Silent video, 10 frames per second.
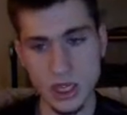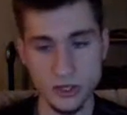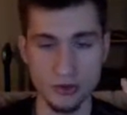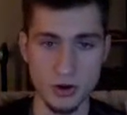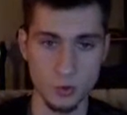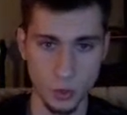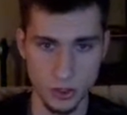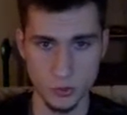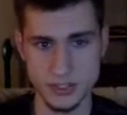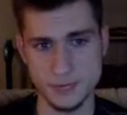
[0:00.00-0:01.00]
You can run
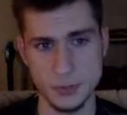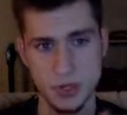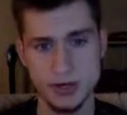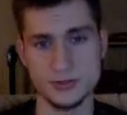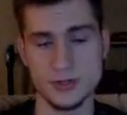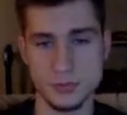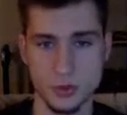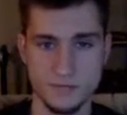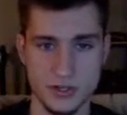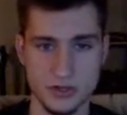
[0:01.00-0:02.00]
Will-O-Wisp to hinder some
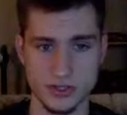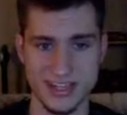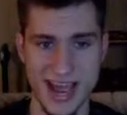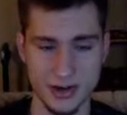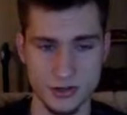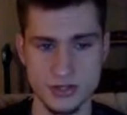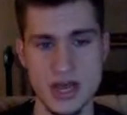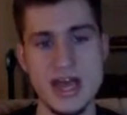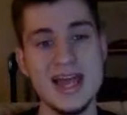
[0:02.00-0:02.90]
sort of physical attackers.